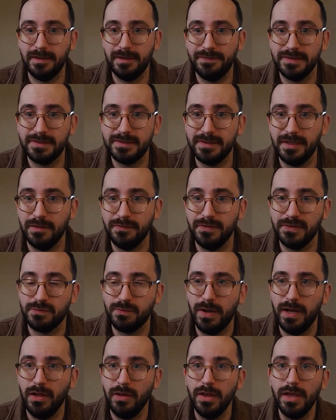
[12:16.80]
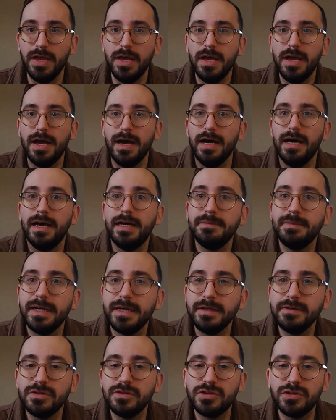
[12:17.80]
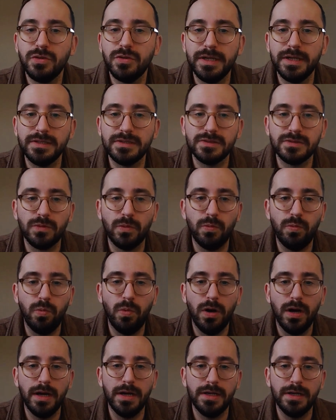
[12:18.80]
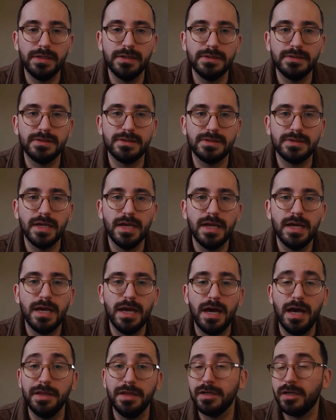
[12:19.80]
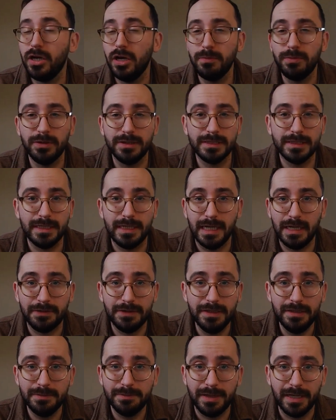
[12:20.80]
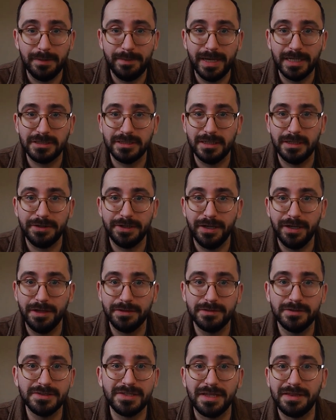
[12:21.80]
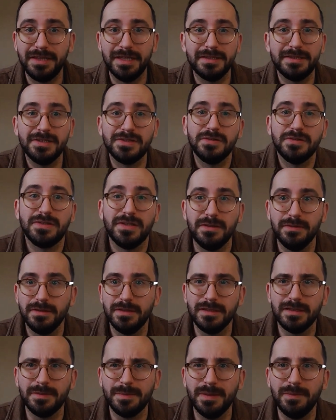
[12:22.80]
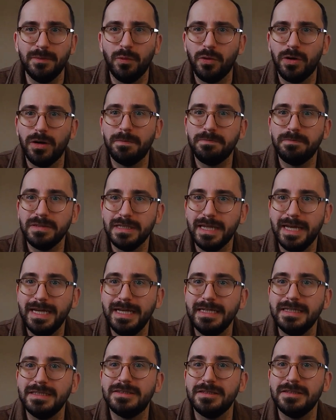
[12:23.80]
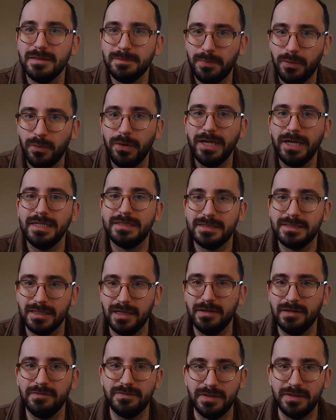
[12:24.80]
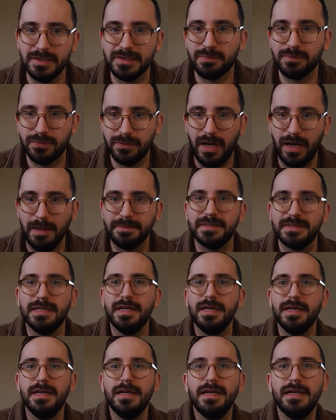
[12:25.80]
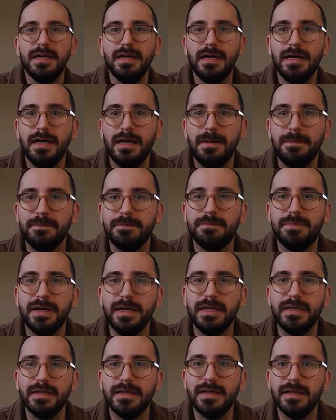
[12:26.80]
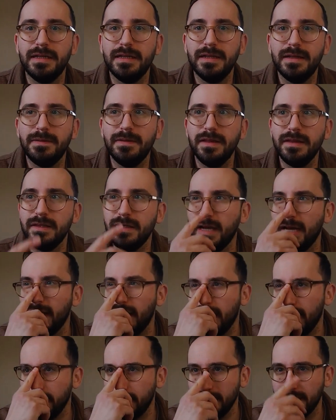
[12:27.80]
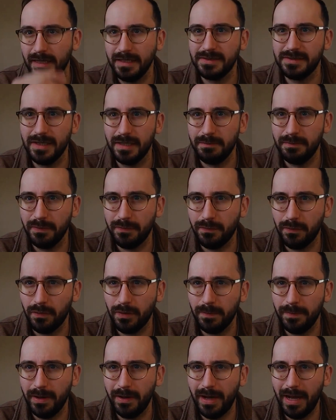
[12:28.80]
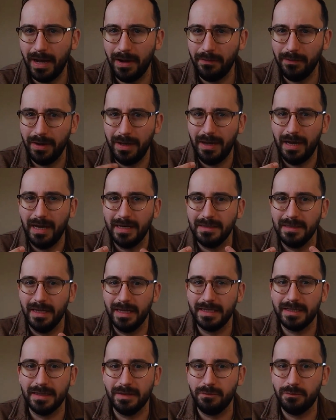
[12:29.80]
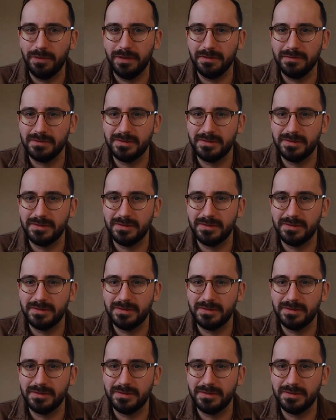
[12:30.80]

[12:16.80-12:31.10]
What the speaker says: of itself as well. And my other choice was the Cobra and Canary by Imaginary Authors. I think this was a little bit more plain to the point of this prompt. But I think I said before about how I like it when